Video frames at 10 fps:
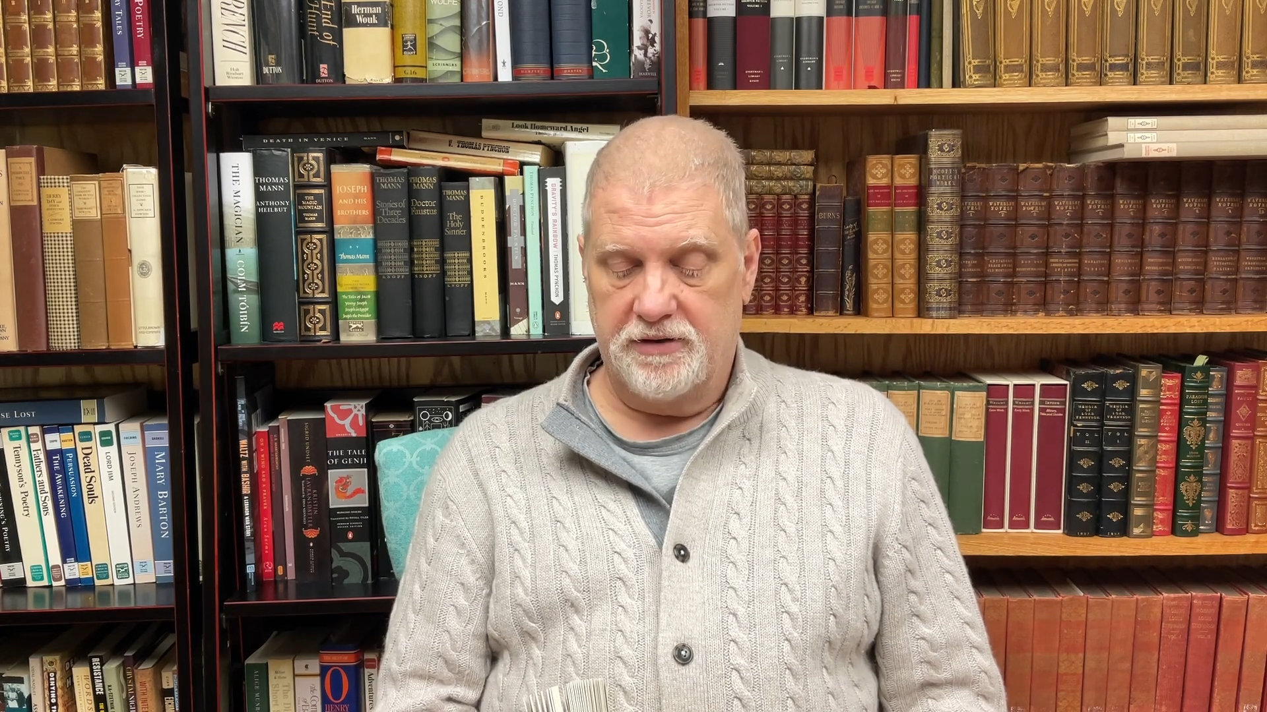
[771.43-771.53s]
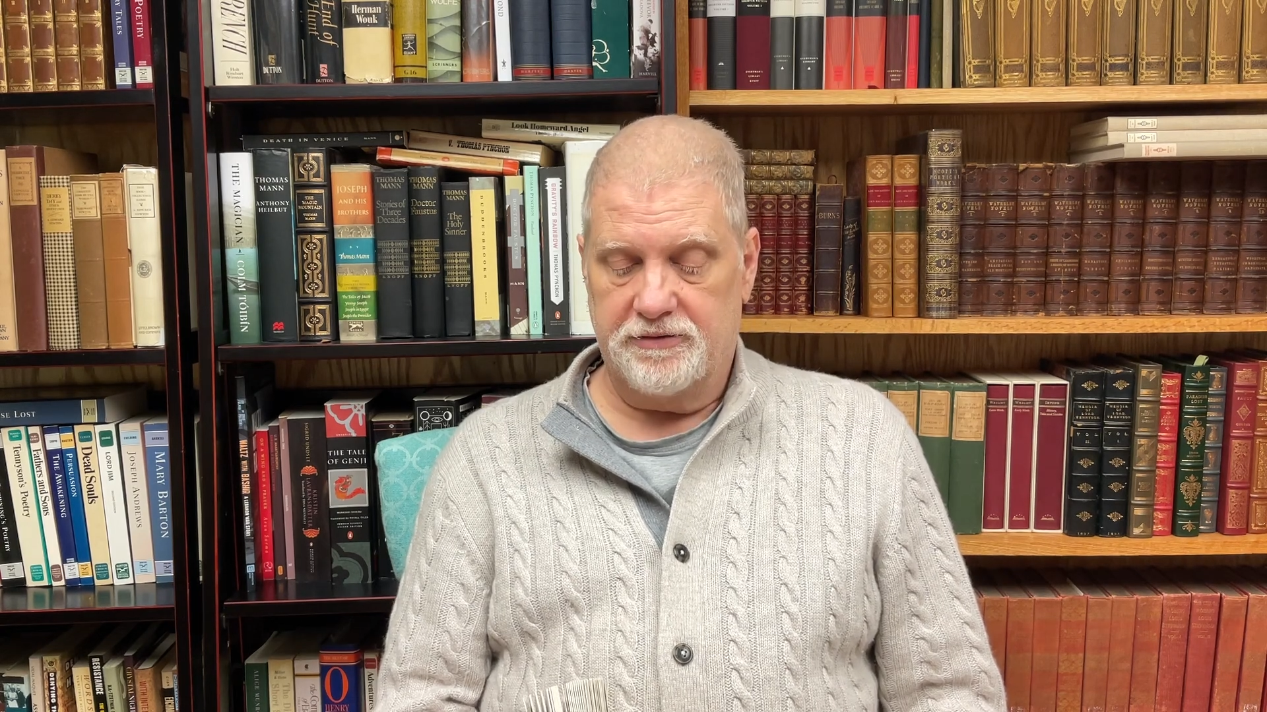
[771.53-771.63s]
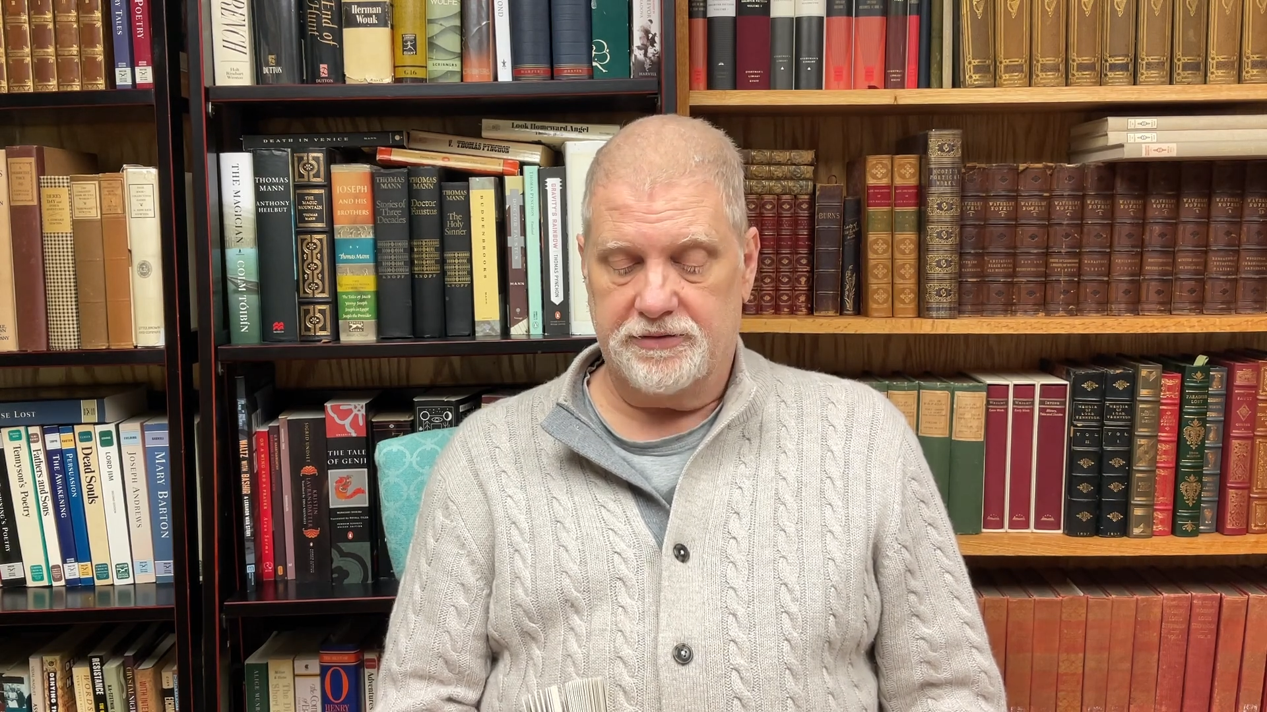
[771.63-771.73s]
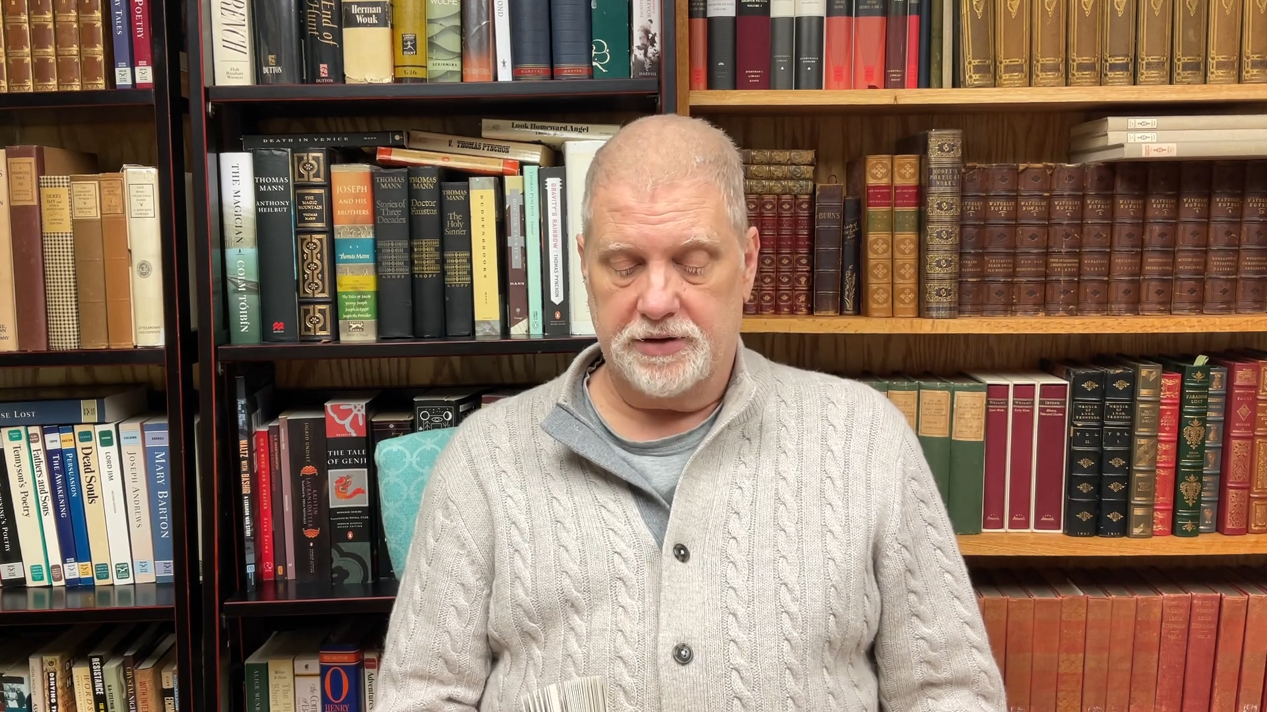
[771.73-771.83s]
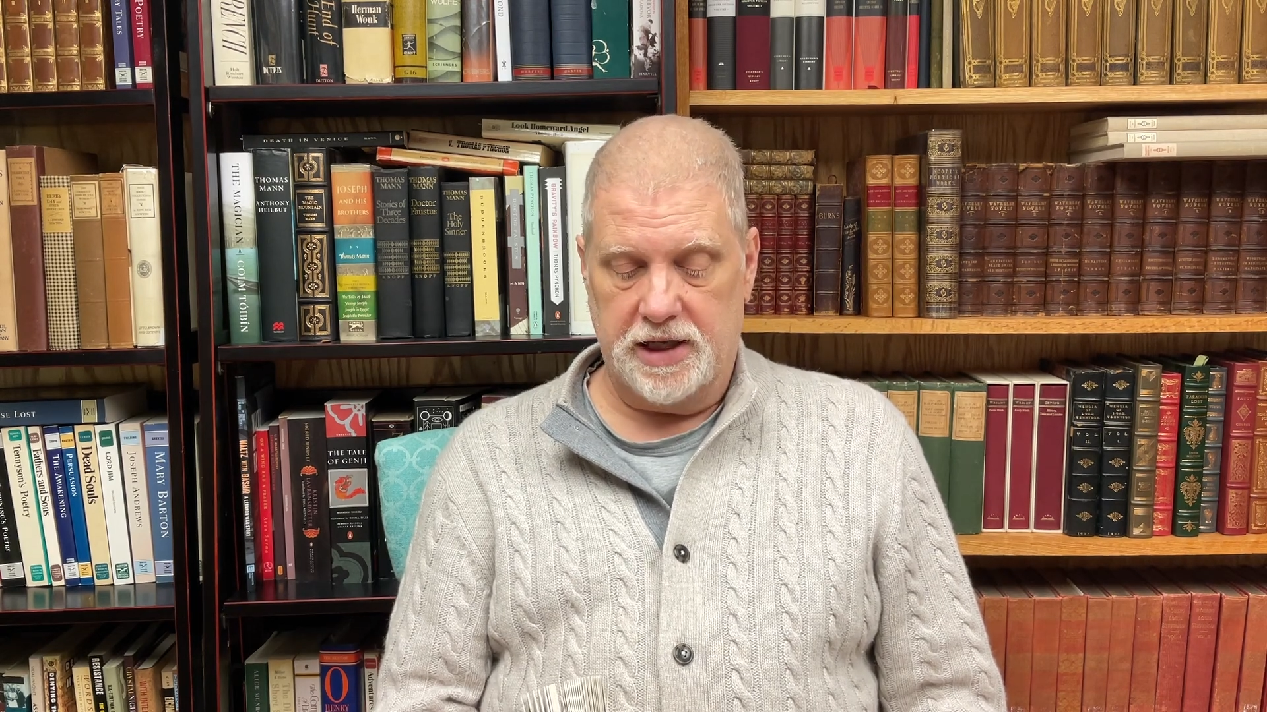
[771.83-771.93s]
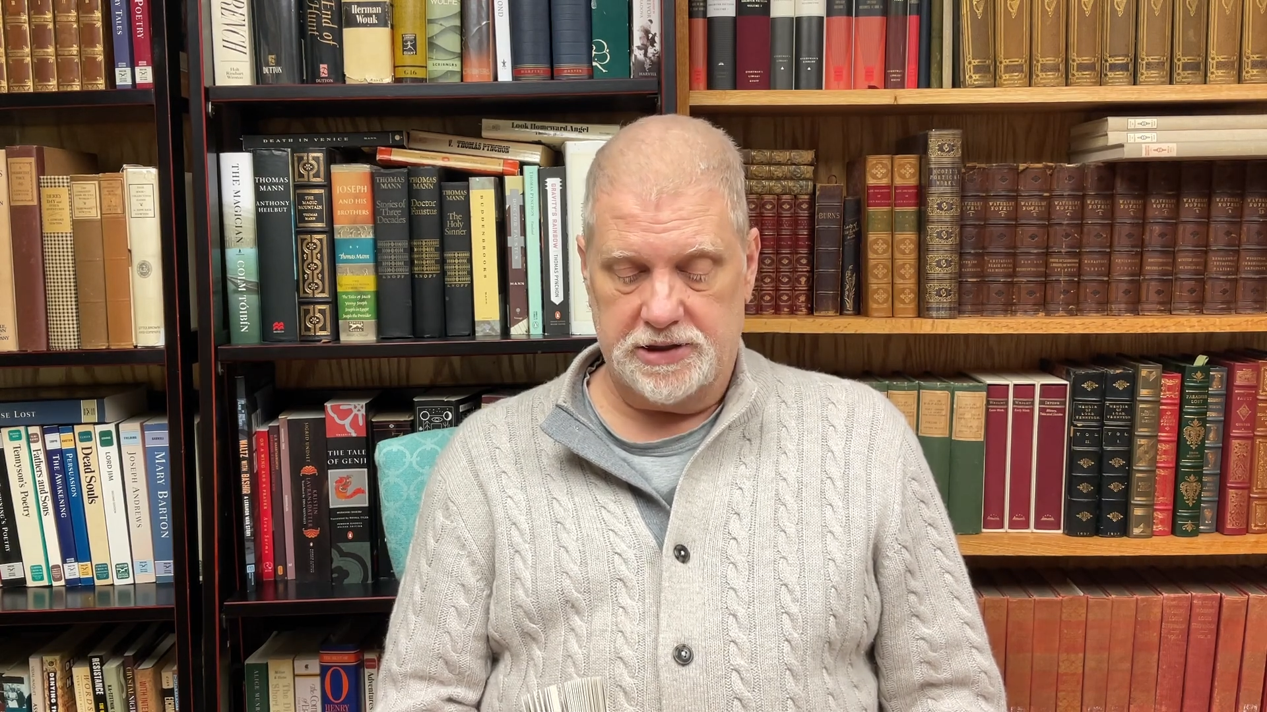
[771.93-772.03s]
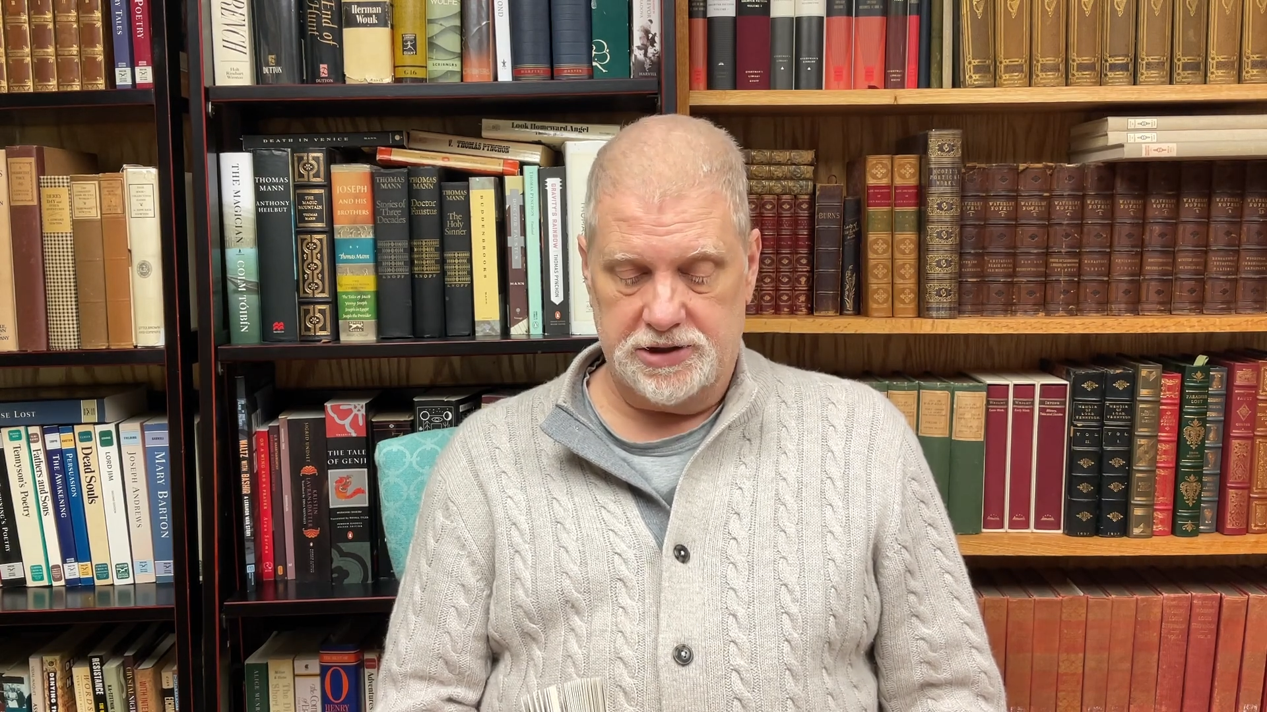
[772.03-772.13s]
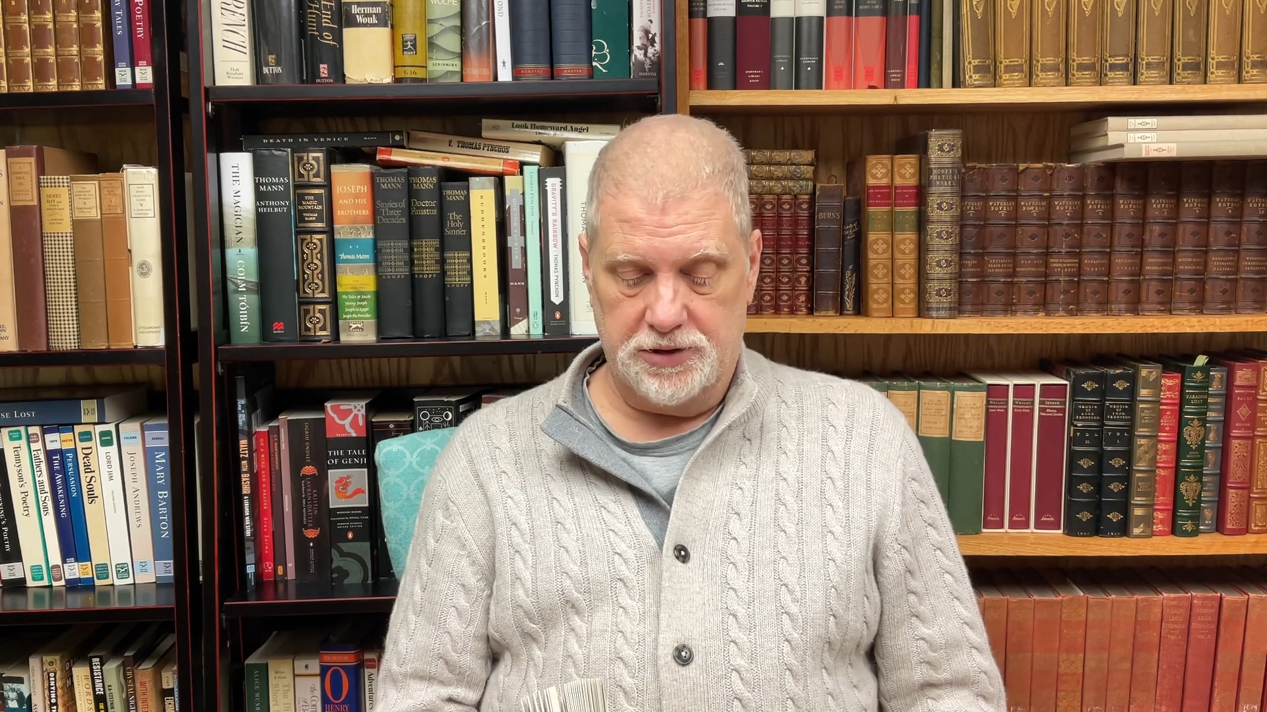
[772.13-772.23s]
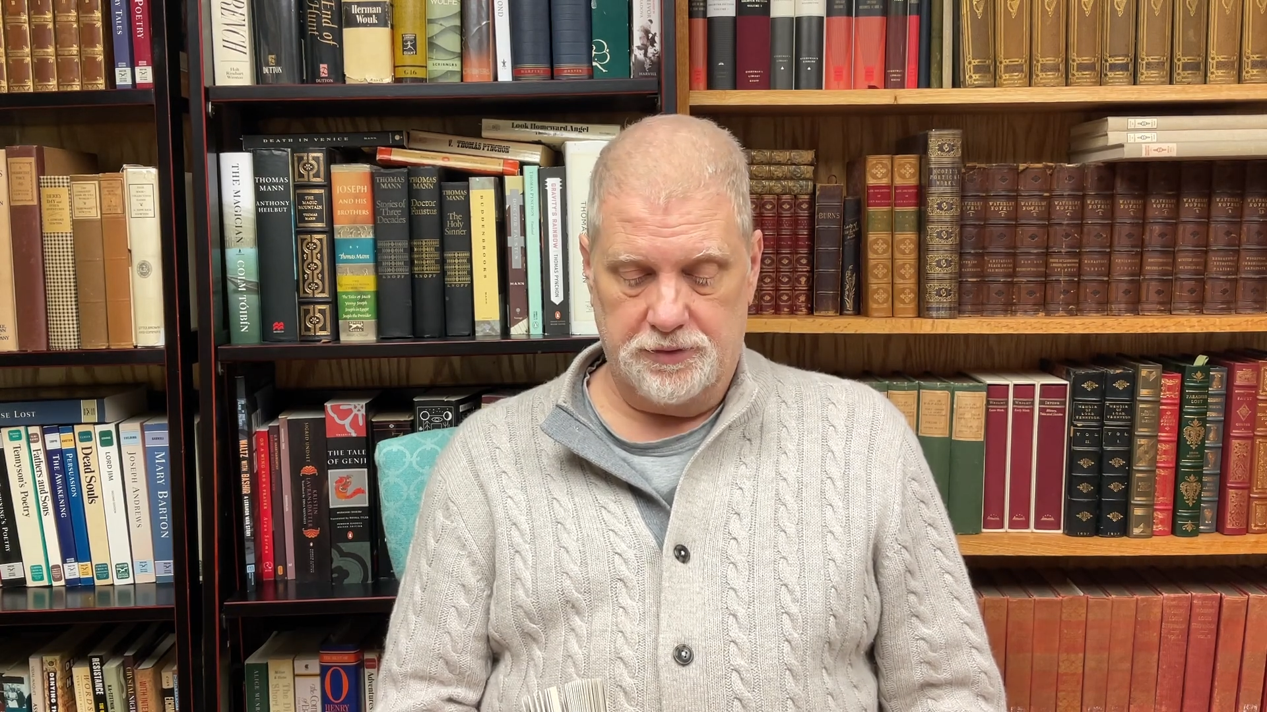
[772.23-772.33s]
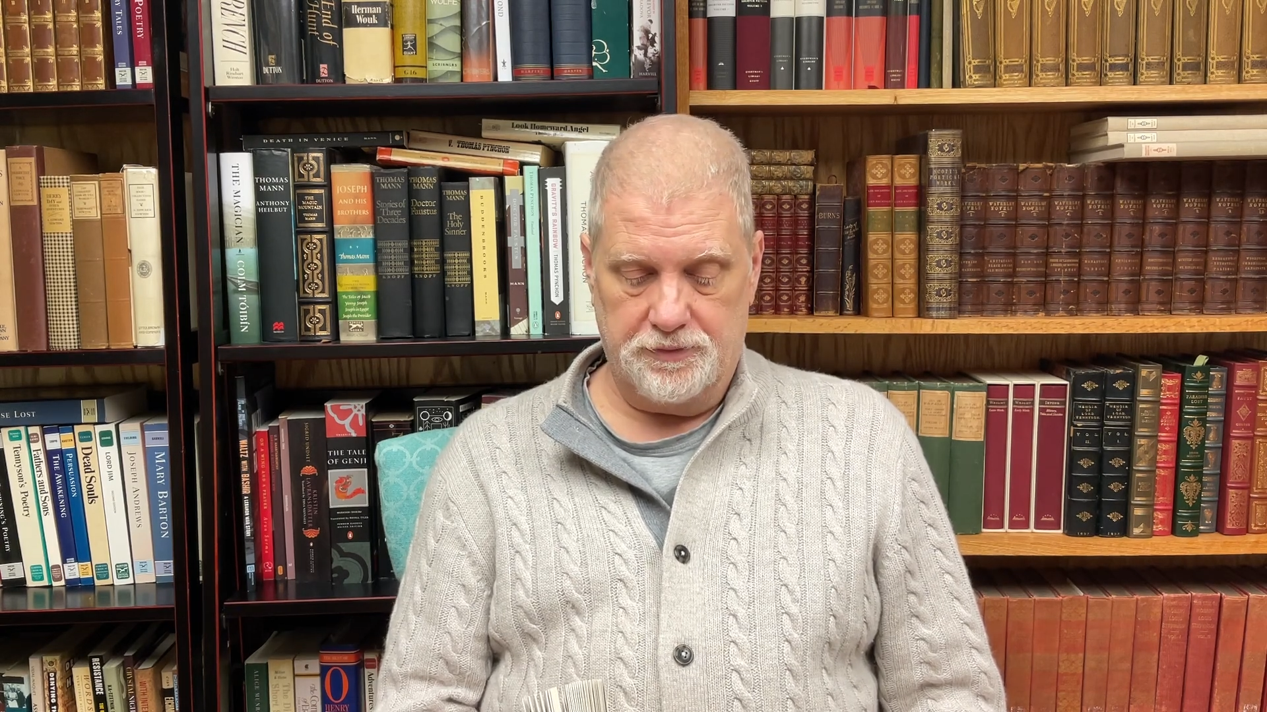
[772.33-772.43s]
forget you."